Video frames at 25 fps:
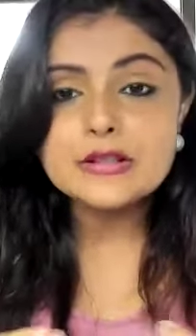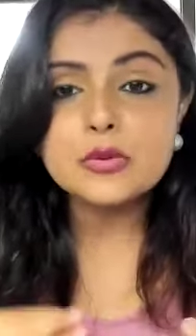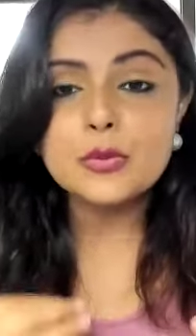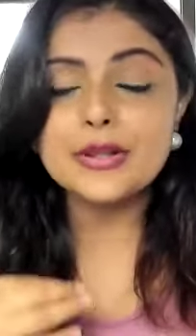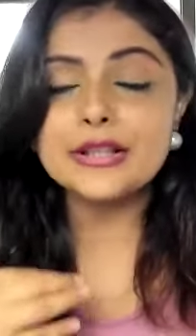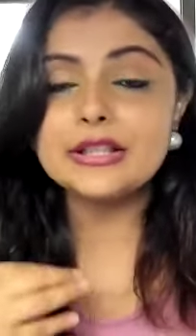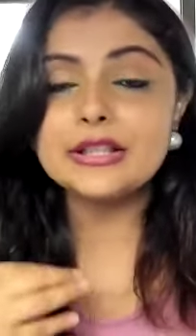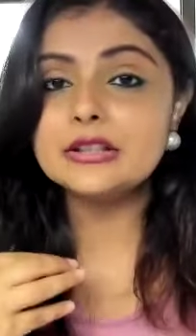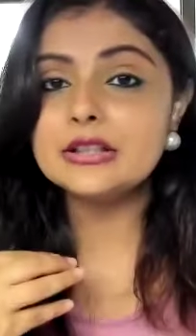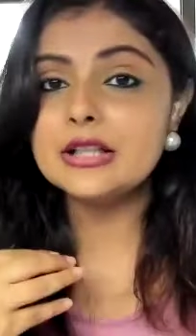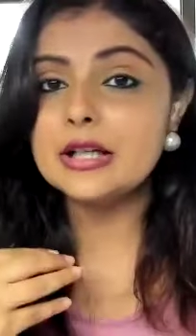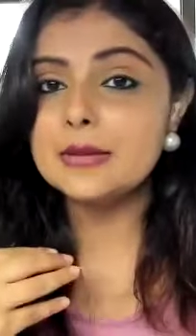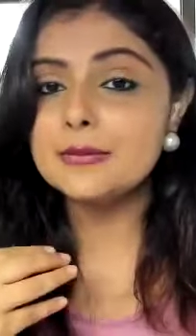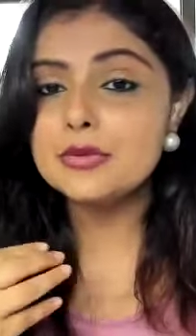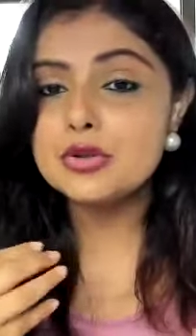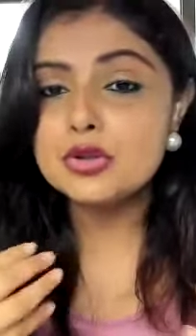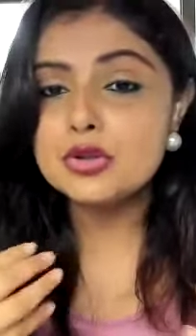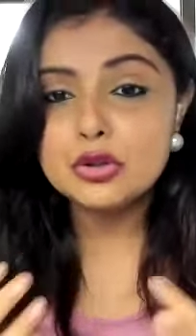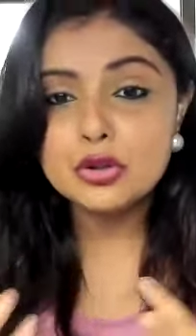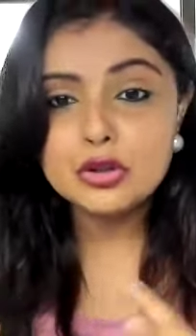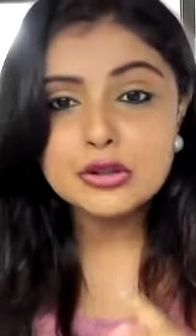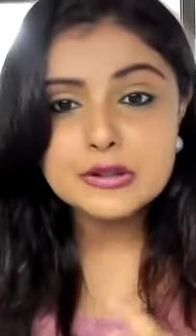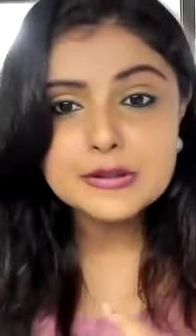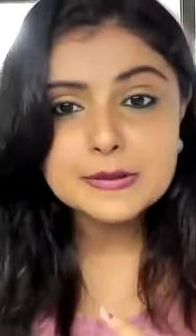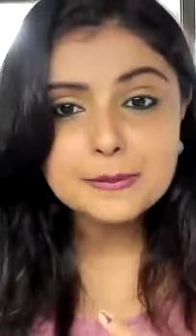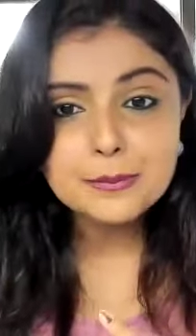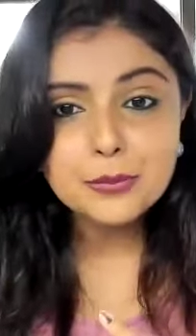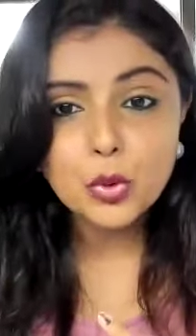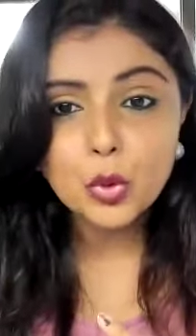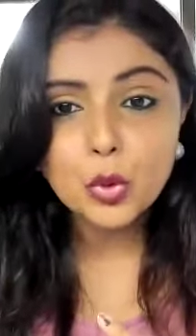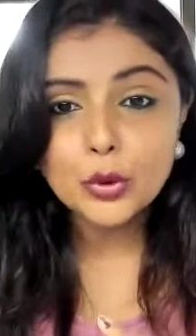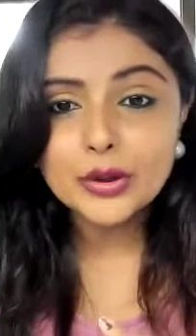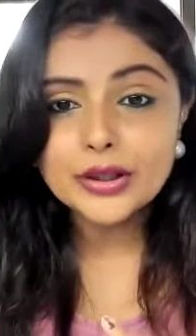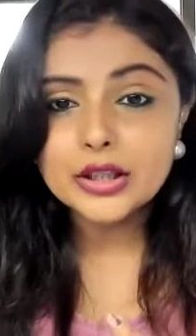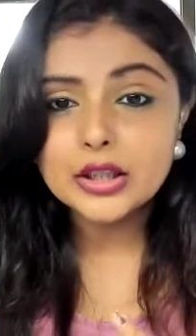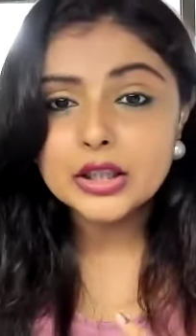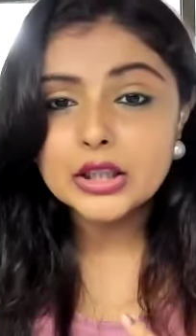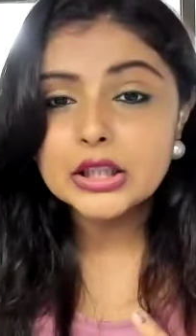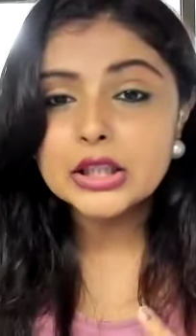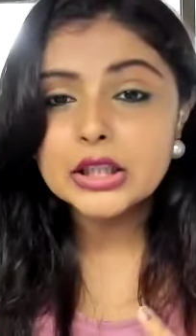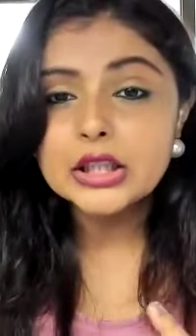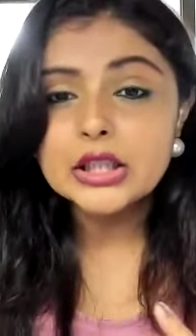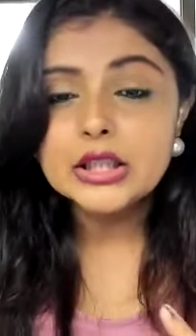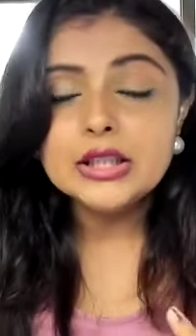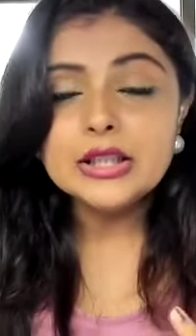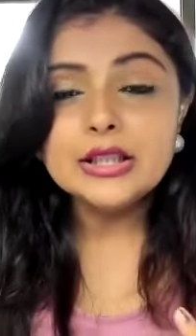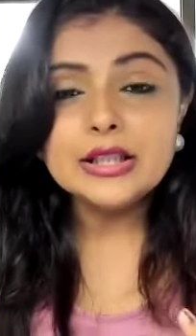when it comes to your spoken